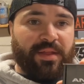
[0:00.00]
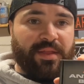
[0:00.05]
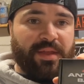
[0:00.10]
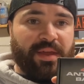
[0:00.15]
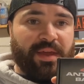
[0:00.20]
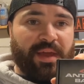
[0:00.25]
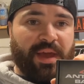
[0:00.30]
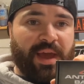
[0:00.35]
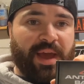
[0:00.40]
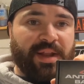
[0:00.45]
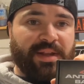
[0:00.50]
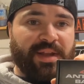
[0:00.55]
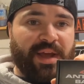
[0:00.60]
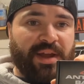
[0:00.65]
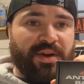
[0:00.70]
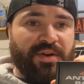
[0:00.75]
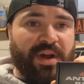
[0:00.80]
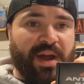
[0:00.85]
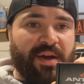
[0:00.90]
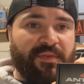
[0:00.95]
the
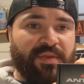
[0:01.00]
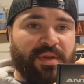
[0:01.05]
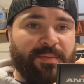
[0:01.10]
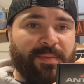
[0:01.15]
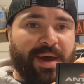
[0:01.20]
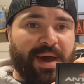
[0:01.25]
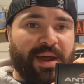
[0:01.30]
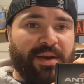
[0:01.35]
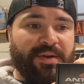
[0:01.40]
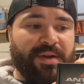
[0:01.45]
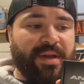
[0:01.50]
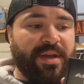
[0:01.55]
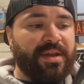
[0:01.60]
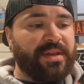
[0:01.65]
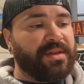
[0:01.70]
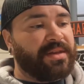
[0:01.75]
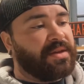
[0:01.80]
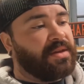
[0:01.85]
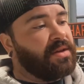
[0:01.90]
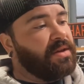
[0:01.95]
anti-gravity
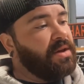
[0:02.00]
batteries.